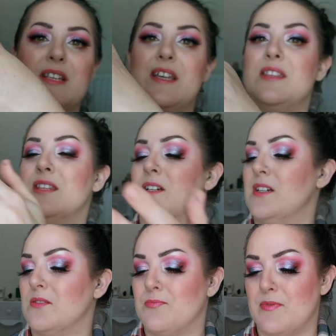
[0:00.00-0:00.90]
In
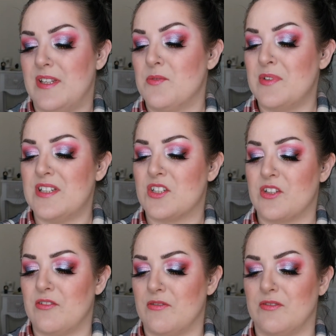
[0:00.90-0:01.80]
the in the
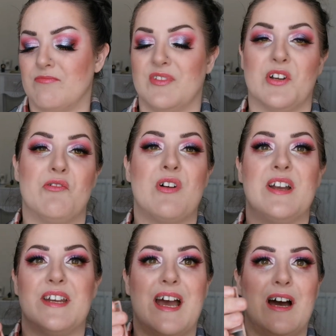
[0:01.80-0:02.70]
winter and you know
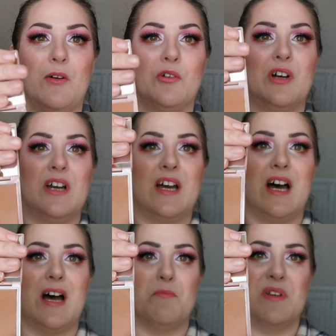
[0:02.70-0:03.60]
right now
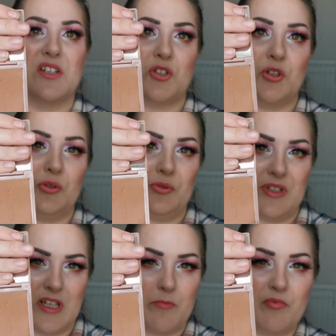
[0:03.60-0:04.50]
um, it's too
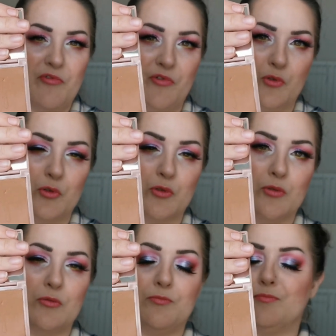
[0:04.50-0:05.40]
deep
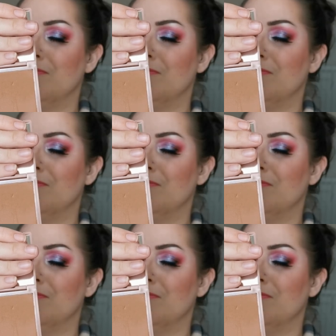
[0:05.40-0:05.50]
for